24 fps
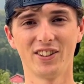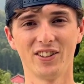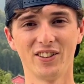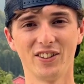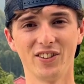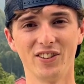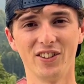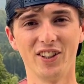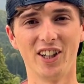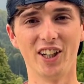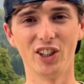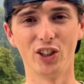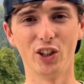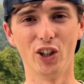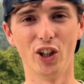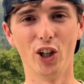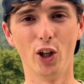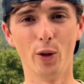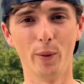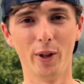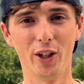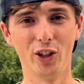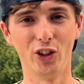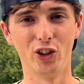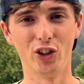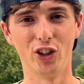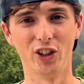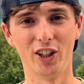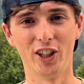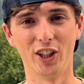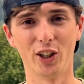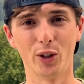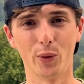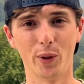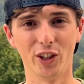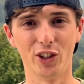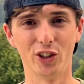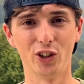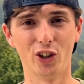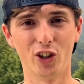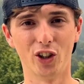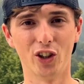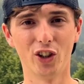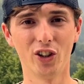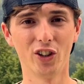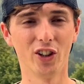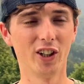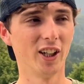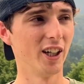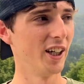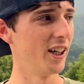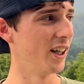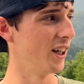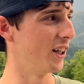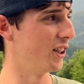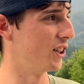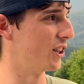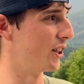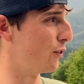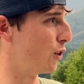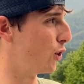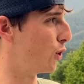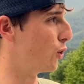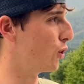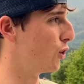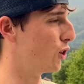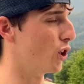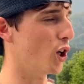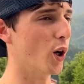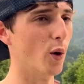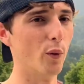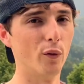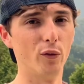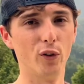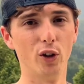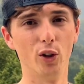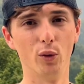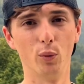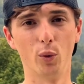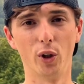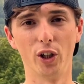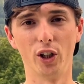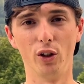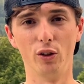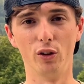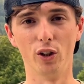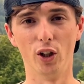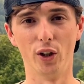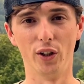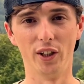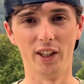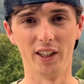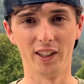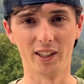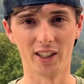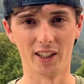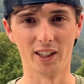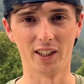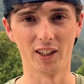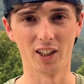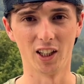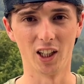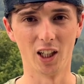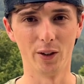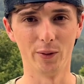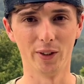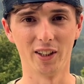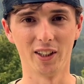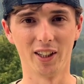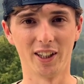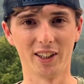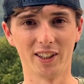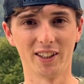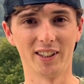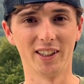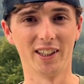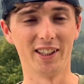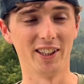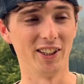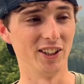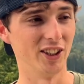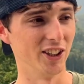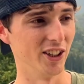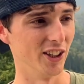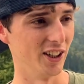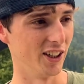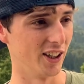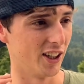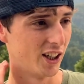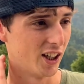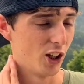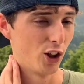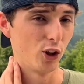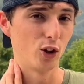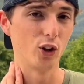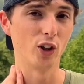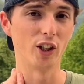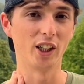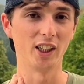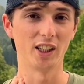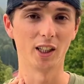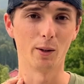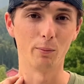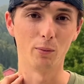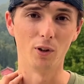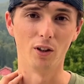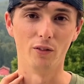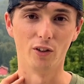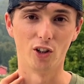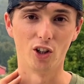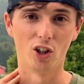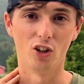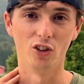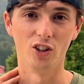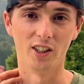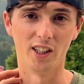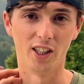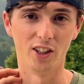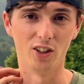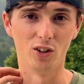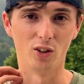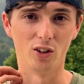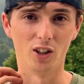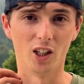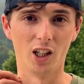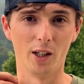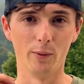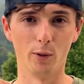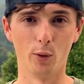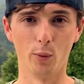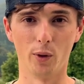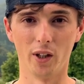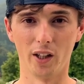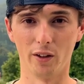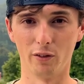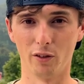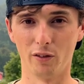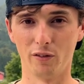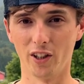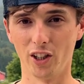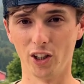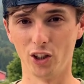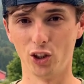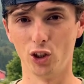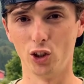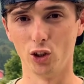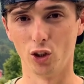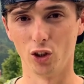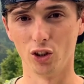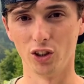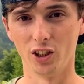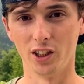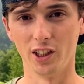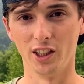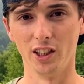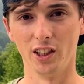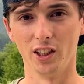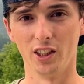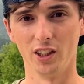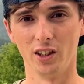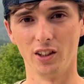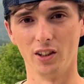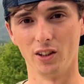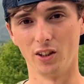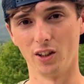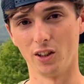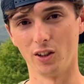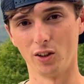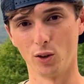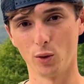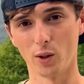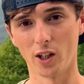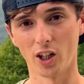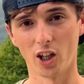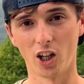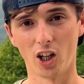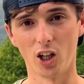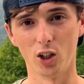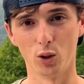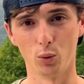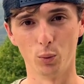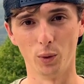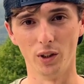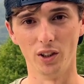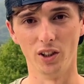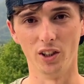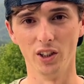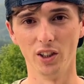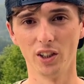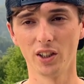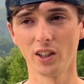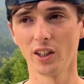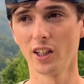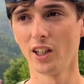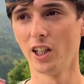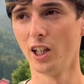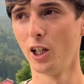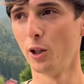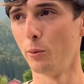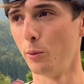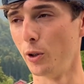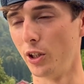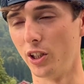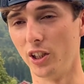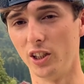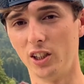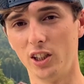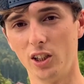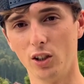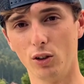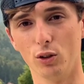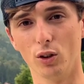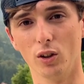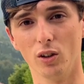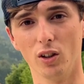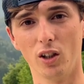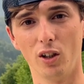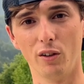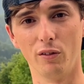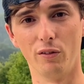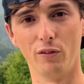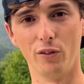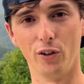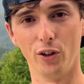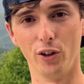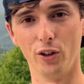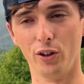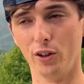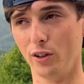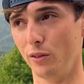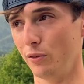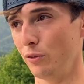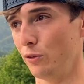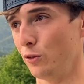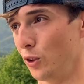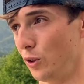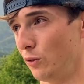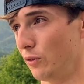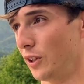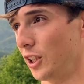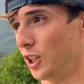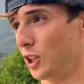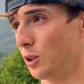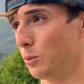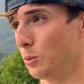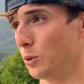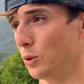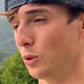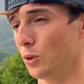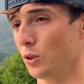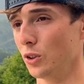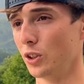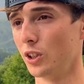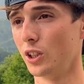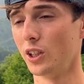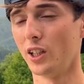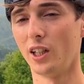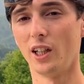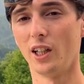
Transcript: Right, so I hope you enjoyed that quick tour. To give you a good overview of what you can grow in this kind of climate. Like I said, it's a good example of a continental climate where they have a fairly short season and quite harsh winters. We can still grow a lot of food and fruit and vegetables.